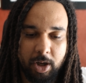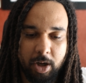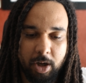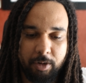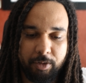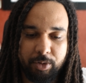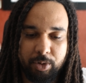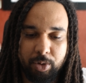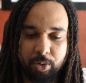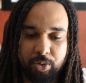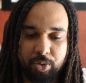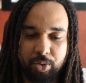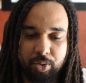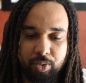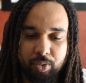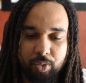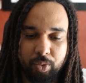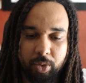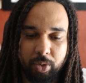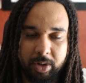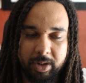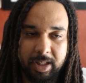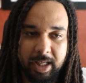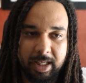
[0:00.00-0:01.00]
of the
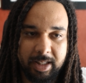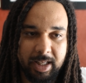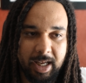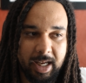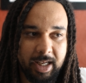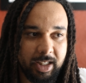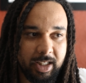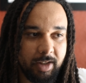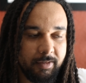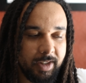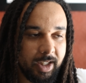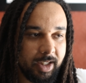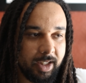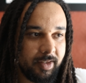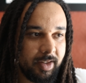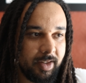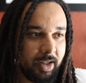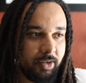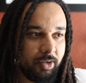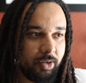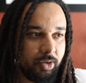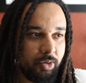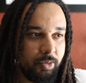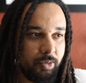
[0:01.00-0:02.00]
tool that I give
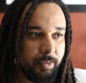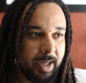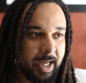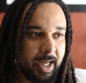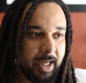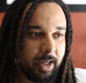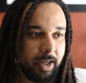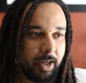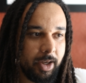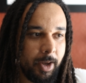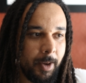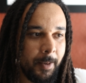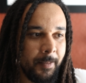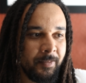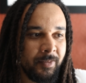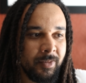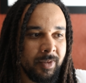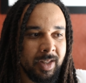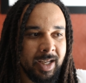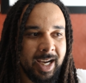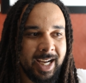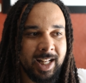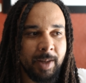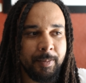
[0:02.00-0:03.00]
access to my... Uh,
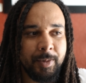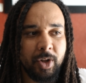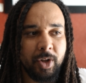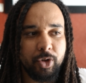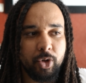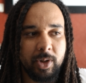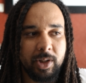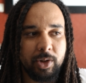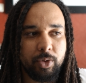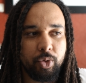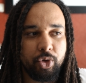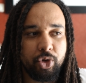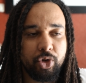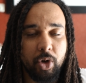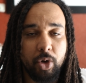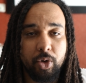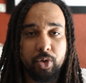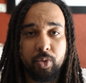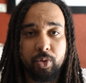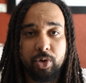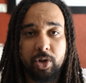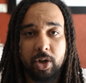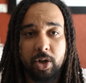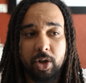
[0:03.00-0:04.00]
and I'm not going to
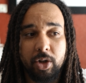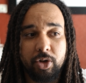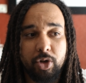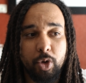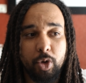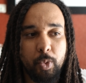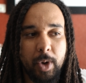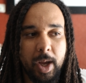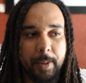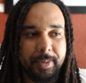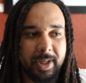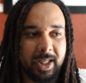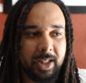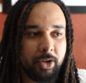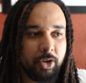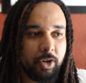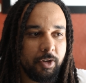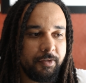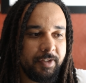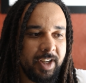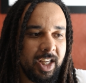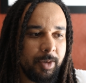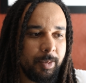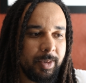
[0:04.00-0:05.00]
show you the, the web
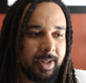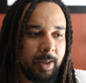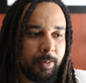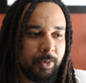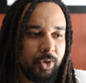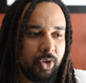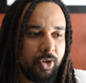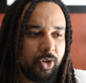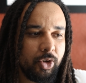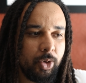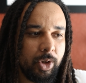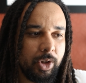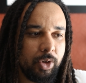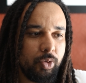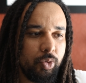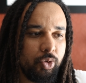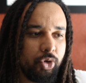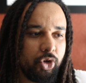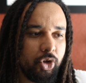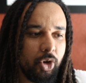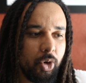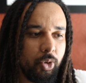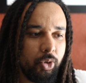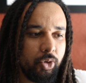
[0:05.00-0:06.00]
interface, but I'm just going
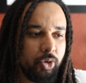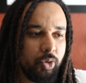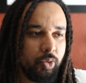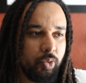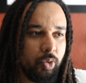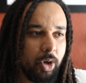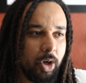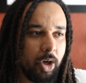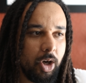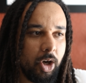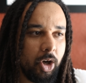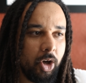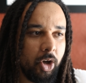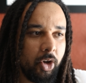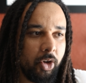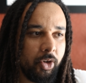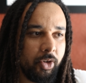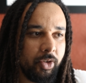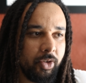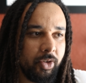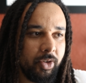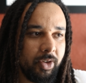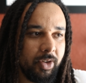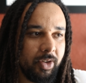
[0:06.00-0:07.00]
to show you
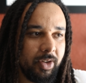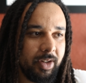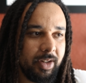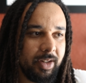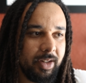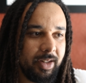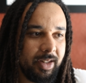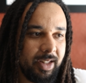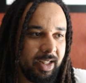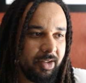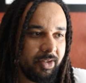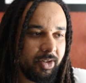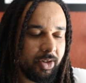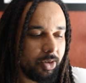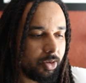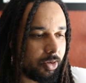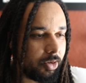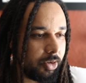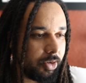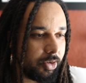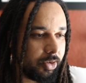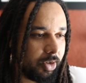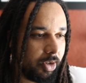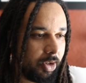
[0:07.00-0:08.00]
on
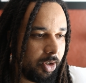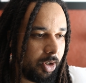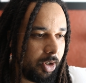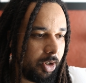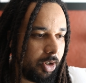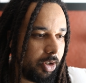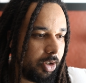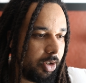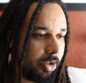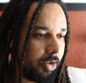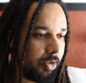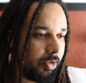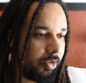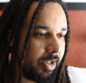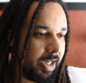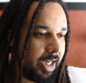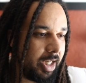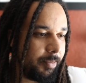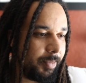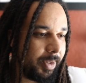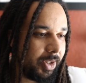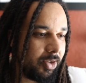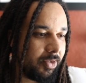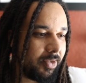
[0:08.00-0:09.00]
Discord. All
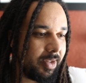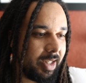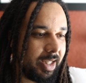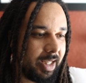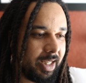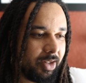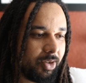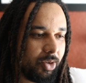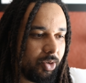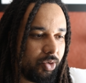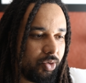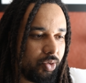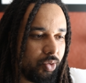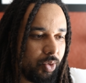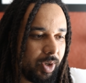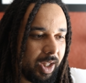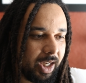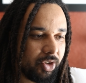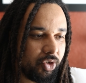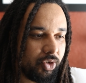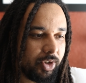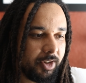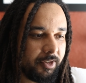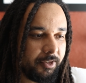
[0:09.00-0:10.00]
right, because it, the
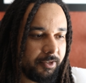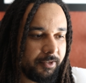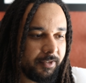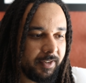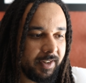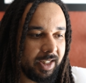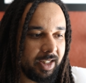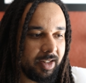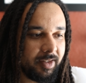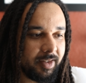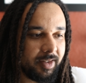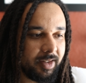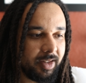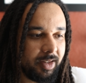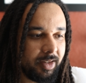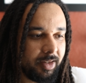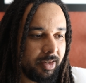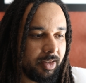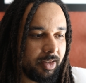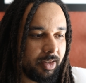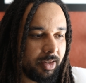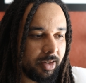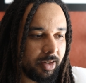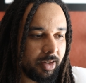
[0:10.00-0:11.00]
tool actually feeds
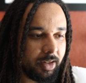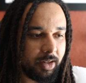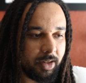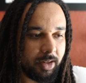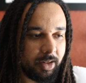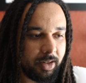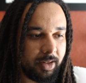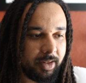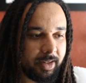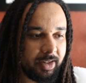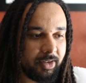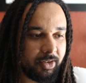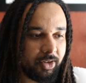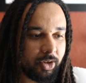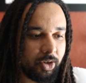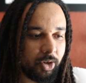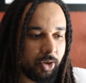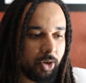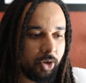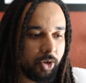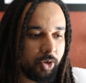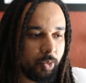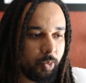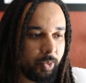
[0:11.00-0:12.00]

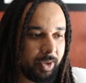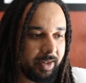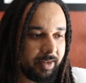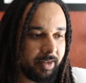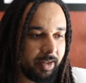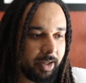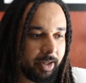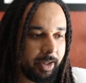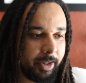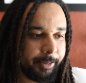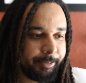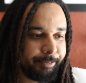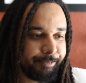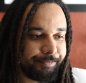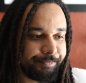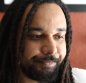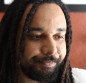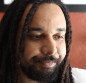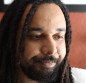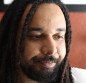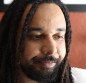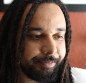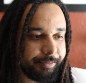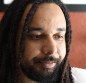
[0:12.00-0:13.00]
Discord with um,